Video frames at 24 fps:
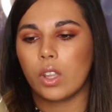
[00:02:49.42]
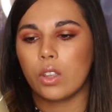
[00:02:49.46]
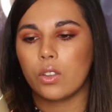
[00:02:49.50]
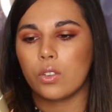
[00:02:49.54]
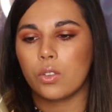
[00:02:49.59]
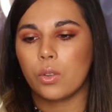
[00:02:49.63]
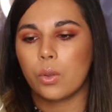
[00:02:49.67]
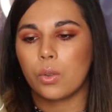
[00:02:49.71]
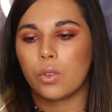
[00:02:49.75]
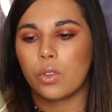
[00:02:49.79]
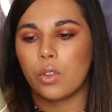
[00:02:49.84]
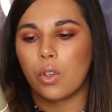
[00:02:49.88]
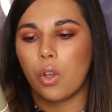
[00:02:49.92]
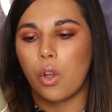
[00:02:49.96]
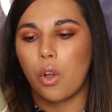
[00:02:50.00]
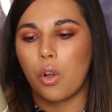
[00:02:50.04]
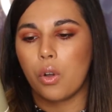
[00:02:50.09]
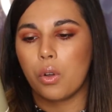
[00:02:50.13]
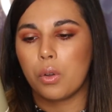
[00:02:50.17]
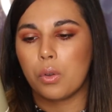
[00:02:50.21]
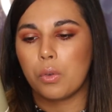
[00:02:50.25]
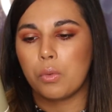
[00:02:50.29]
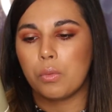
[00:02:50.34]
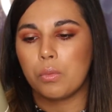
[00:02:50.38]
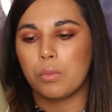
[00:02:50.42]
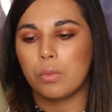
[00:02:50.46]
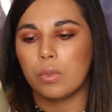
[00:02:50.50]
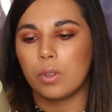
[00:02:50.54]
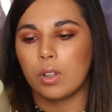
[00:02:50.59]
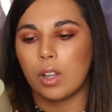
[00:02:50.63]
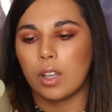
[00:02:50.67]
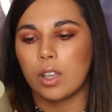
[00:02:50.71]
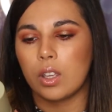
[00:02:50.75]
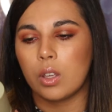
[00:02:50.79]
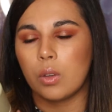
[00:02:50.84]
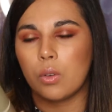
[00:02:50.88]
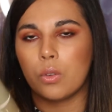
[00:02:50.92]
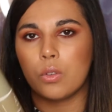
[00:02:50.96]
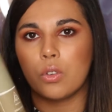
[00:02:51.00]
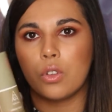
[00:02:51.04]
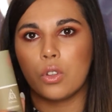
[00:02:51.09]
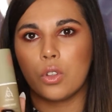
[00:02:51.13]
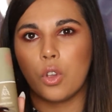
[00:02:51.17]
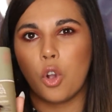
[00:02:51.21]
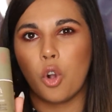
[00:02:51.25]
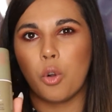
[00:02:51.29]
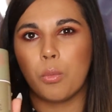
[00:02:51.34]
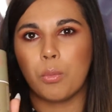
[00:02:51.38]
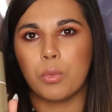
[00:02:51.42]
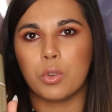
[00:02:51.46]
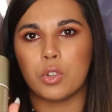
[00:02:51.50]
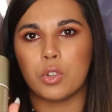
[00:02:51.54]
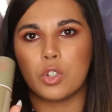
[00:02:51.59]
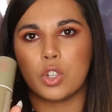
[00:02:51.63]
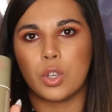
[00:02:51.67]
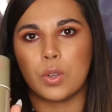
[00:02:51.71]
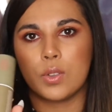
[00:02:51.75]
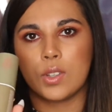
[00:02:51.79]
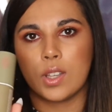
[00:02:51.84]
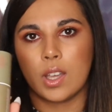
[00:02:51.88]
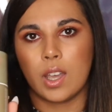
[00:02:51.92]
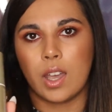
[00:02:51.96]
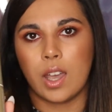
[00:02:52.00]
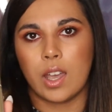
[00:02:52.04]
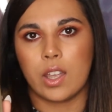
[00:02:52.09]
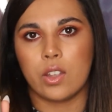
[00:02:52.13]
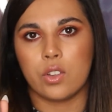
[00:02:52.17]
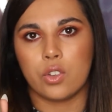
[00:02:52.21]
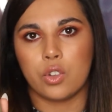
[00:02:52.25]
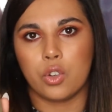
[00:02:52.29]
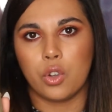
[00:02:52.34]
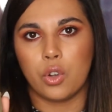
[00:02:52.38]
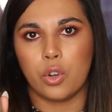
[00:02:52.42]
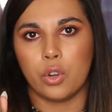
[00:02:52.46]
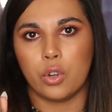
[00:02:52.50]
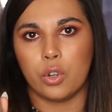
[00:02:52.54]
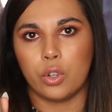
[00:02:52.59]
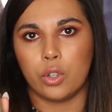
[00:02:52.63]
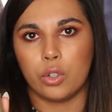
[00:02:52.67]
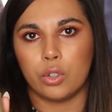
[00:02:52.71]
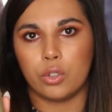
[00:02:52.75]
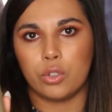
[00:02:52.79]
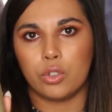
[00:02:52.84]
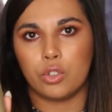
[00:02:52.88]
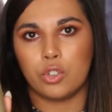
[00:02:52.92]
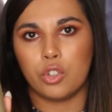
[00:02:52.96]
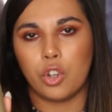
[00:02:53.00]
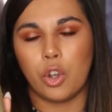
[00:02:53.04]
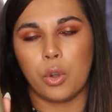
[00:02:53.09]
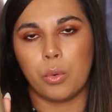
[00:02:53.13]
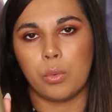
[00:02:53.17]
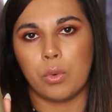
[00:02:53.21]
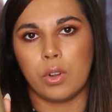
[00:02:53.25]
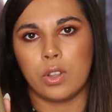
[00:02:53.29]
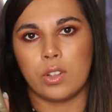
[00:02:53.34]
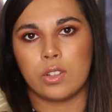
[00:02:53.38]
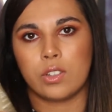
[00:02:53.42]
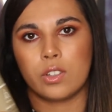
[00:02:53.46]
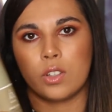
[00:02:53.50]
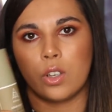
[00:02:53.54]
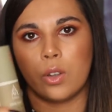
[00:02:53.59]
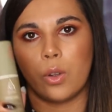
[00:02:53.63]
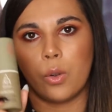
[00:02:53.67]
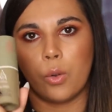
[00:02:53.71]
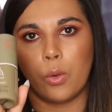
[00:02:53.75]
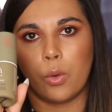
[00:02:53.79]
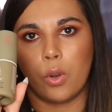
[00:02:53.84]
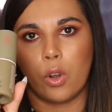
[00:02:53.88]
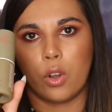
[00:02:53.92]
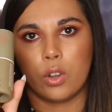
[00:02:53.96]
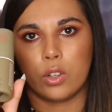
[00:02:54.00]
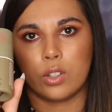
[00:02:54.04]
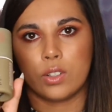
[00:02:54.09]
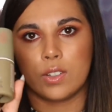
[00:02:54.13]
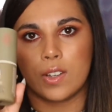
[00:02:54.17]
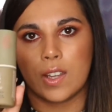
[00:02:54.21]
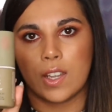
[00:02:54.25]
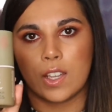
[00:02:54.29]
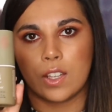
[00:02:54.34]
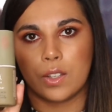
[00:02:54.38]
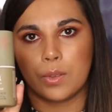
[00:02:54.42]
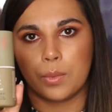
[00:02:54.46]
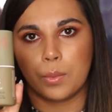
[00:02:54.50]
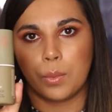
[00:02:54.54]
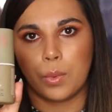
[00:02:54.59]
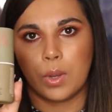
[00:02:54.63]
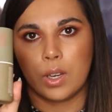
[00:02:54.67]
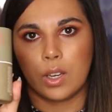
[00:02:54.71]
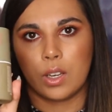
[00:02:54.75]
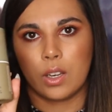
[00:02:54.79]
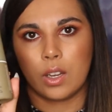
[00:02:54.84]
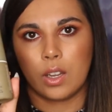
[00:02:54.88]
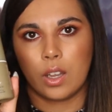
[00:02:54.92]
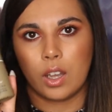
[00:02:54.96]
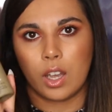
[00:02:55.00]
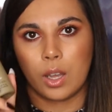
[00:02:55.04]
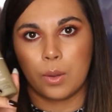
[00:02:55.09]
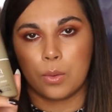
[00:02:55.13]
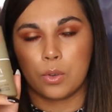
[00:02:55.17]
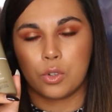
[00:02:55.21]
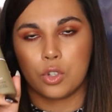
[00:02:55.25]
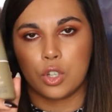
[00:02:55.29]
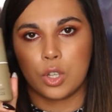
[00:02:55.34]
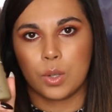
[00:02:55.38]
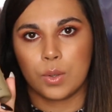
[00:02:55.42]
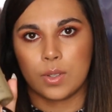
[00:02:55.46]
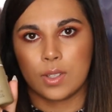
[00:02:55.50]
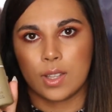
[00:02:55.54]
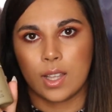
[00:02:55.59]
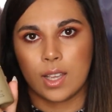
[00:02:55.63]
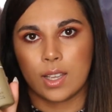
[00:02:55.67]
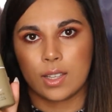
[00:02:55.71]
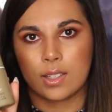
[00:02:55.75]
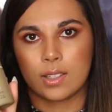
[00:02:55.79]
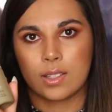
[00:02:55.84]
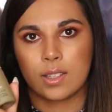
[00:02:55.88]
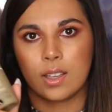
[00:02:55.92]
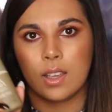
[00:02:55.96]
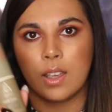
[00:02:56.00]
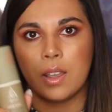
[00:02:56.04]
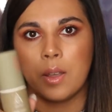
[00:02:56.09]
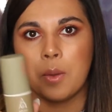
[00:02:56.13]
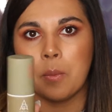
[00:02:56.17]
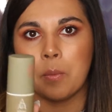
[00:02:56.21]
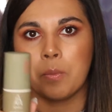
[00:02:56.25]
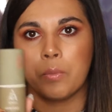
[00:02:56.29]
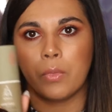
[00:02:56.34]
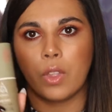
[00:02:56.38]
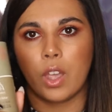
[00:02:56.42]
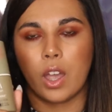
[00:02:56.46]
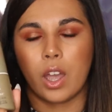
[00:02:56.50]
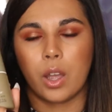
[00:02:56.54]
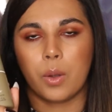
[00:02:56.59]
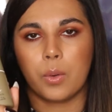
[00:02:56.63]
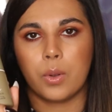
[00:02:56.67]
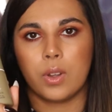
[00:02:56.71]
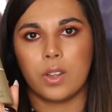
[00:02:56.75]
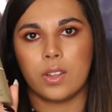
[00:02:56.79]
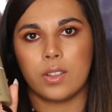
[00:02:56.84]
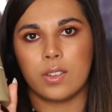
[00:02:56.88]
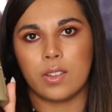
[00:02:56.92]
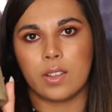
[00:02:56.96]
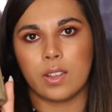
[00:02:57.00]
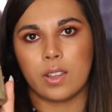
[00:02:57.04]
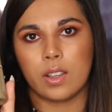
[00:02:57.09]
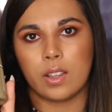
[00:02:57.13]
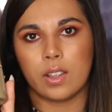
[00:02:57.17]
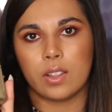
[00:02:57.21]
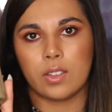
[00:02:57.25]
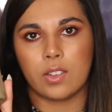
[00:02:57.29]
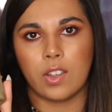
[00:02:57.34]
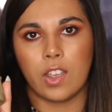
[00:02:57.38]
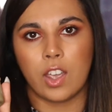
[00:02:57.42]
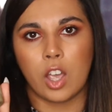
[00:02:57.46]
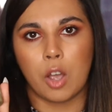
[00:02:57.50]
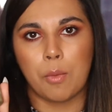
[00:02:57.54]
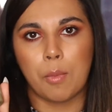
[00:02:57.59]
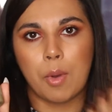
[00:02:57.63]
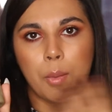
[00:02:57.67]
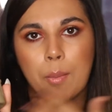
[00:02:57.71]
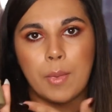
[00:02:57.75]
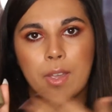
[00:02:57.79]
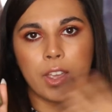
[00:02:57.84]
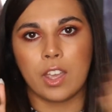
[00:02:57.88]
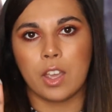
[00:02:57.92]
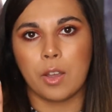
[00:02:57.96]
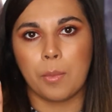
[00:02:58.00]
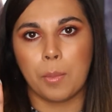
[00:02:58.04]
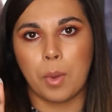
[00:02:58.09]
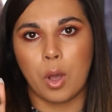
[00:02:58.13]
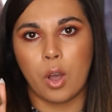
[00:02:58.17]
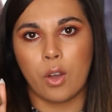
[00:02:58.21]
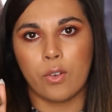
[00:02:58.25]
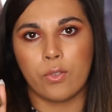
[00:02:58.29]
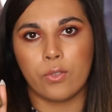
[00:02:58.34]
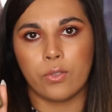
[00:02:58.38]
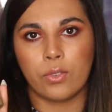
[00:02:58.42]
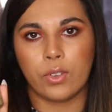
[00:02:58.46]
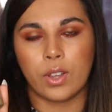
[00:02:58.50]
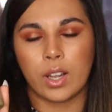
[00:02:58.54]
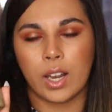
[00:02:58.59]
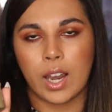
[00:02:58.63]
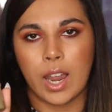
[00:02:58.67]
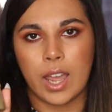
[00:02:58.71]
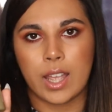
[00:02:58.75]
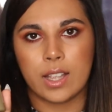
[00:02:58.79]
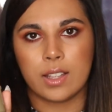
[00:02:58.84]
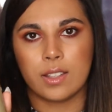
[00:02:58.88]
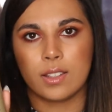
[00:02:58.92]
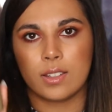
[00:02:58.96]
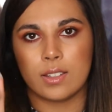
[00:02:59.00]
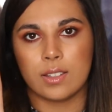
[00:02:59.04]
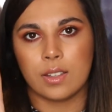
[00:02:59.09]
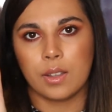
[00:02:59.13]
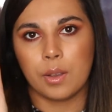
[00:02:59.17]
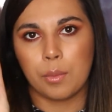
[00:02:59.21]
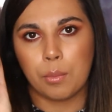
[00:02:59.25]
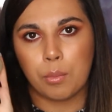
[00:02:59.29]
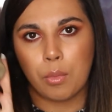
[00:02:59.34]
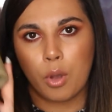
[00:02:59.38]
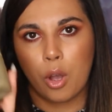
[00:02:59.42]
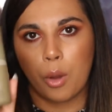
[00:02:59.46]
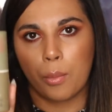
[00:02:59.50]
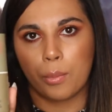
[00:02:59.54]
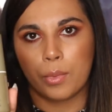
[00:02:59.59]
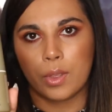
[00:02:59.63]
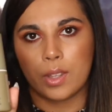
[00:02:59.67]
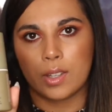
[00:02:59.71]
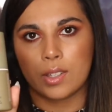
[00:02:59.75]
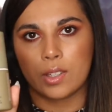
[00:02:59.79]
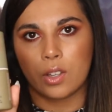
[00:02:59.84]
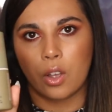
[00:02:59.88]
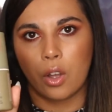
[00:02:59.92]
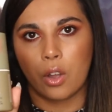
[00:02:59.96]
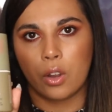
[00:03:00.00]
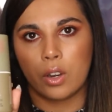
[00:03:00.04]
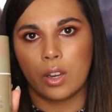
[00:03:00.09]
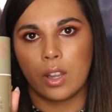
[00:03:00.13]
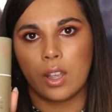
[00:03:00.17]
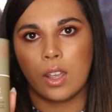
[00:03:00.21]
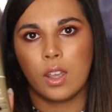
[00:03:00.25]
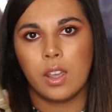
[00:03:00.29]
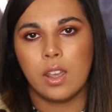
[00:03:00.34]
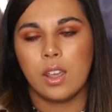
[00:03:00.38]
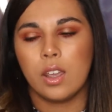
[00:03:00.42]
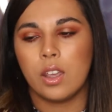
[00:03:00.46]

So it's like you could almost use it as your toner. So on days when I would use this, I would take all my makeup off, cleanse, pop this on.